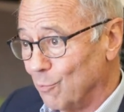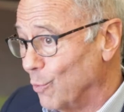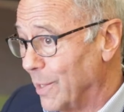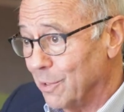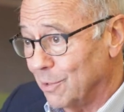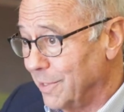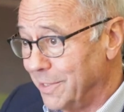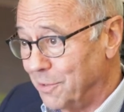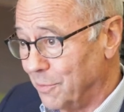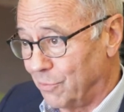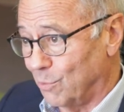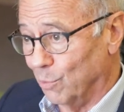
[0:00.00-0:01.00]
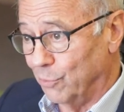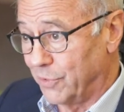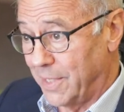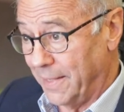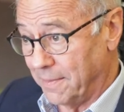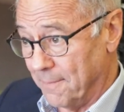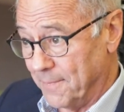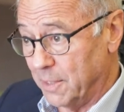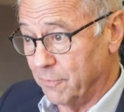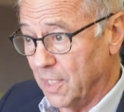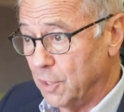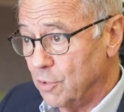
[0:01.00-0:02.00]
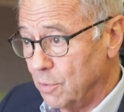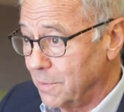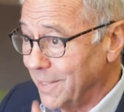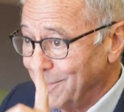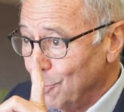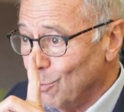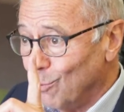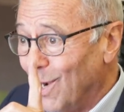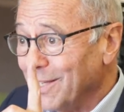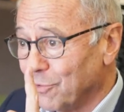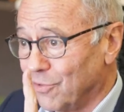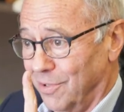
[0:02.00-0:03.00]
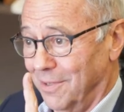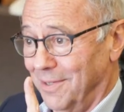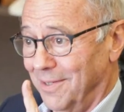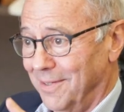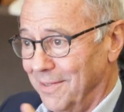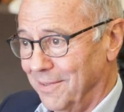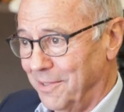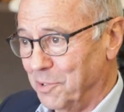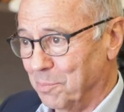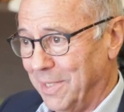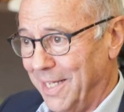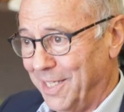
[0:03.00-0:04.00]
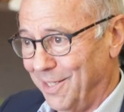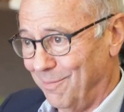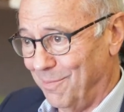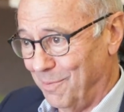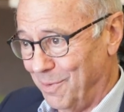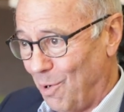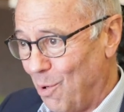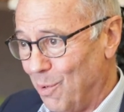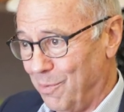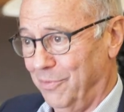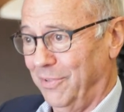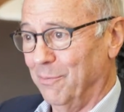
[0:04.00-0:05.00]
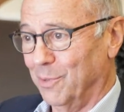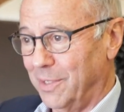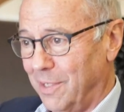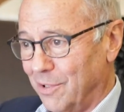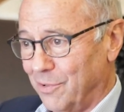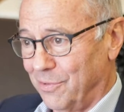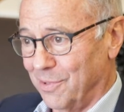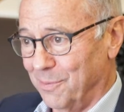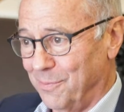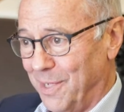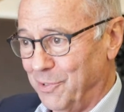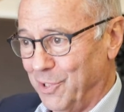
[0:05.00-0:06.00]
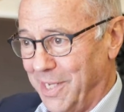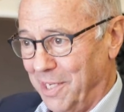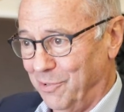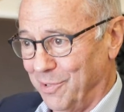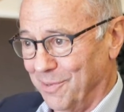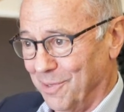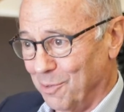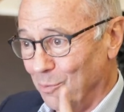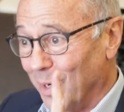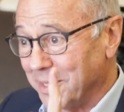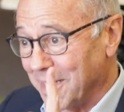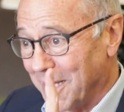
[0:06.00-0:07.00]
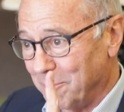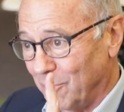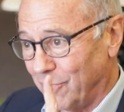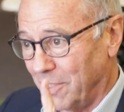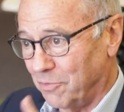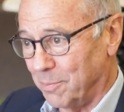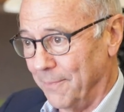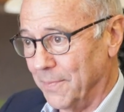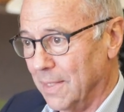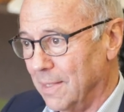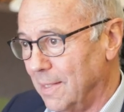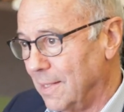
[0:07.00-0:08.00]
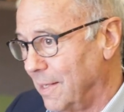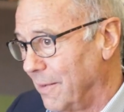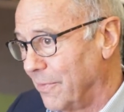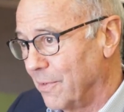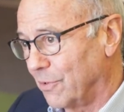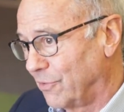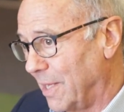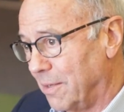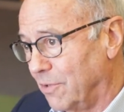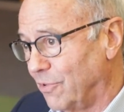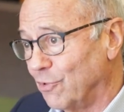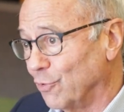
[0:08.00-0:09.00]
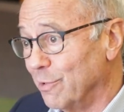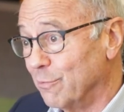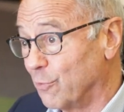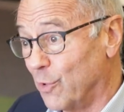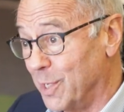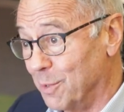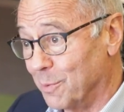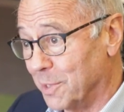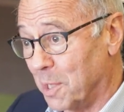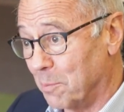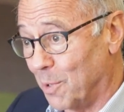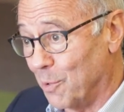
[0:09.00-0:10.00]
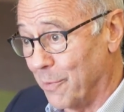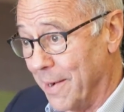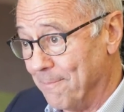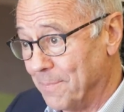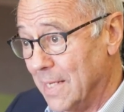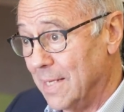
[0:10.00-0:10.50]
Rarely do schools get them, and if they do, they do it once. And you're planning whole, several years of education on a one time assessment. They're essentially free with our program.